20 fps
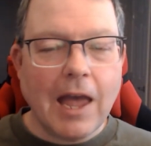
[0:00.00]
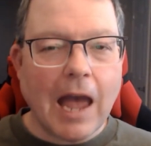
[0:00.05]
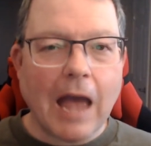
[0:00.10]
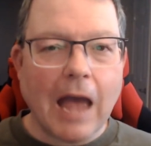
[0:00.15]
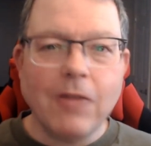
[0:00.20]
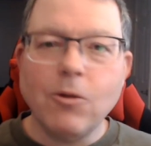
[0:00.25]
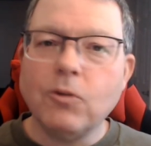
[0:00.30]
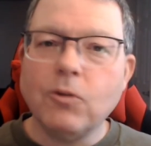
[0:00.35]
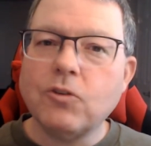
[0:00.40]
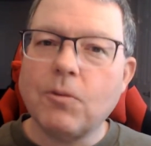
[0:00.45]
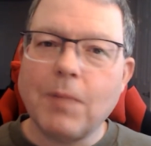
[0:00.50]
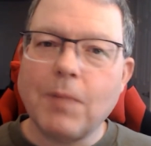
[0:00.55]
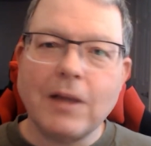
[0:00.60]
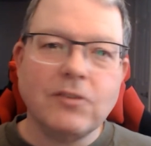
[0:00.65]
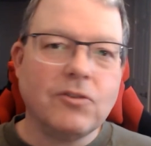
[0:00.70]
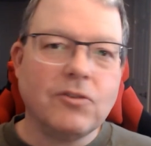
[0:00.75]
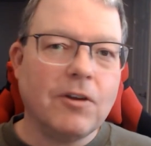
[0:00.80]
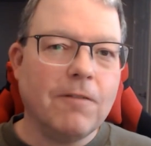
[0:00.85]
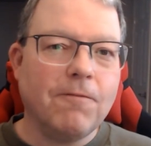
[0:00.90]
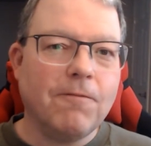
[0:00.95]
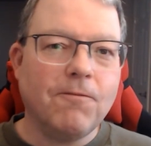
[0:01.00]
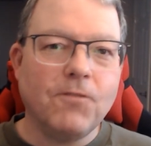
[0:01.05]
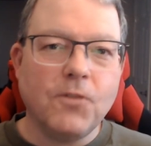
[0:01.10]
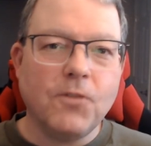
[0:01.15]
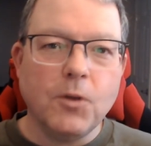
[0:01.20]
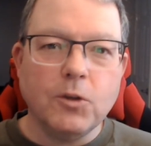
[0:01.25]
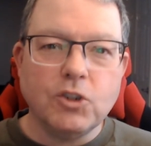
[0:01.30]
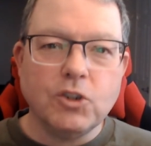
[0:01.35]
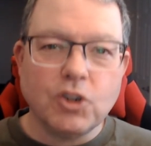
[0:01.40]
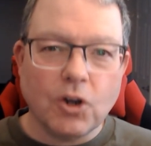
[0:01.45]
And those are basically
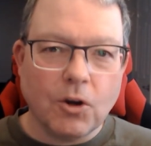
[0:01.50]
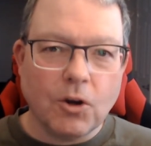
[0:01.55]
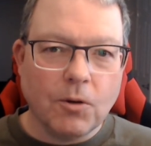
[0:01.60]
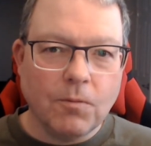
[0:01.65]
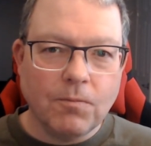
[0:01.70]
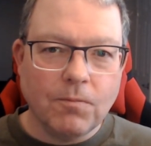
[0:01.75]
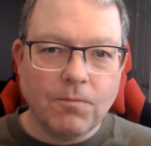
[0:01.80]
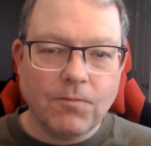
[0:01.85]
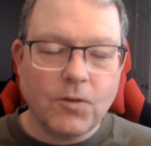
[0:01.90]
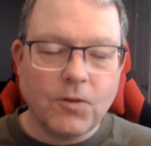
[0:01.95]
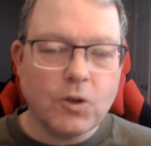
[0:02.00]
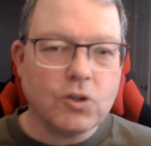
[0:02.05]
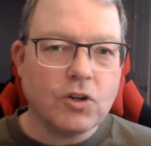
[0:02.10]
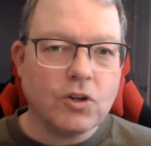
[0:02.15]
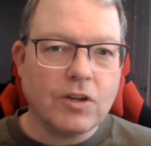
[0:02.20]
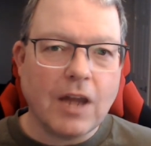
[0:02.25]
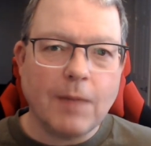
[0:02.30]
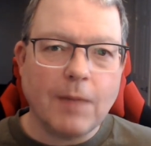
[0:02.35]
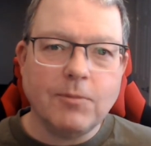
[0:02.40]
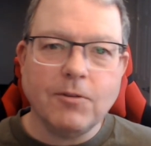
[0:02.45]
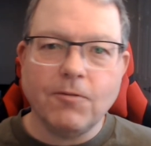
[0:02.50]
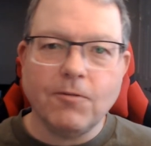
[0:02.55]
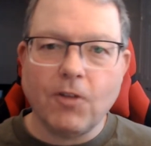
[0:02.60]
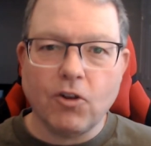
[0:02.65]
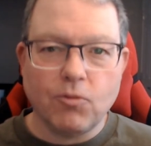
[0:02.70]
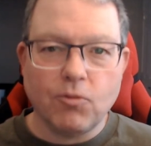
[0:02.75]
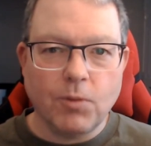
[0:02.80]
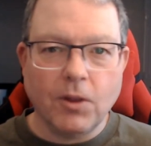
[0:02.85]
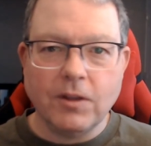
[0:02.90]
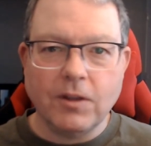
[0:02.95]
future types of
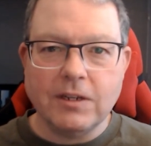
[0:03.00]
vulnerabilities